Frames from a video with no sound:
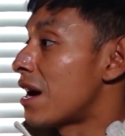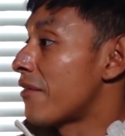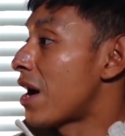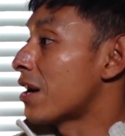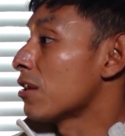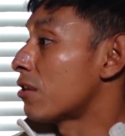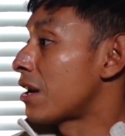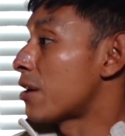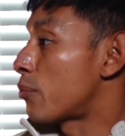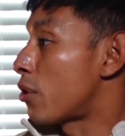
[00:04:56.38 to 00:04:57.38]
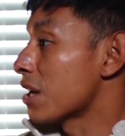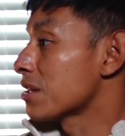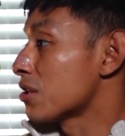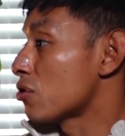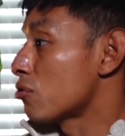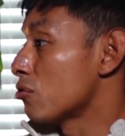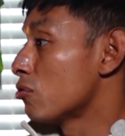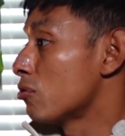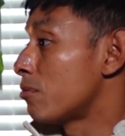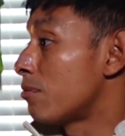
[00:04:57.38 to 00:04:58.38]
i've had to learn how to process
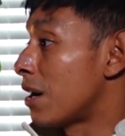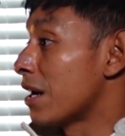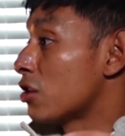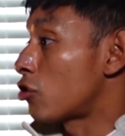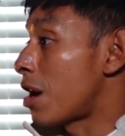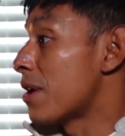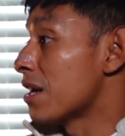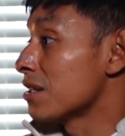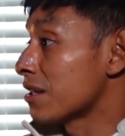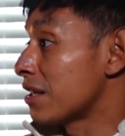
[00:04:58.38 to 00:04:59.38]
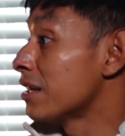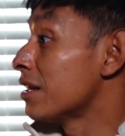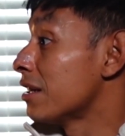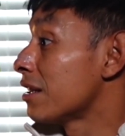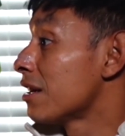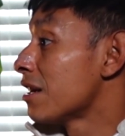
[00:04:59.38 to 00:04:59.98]
through my trauma as a kid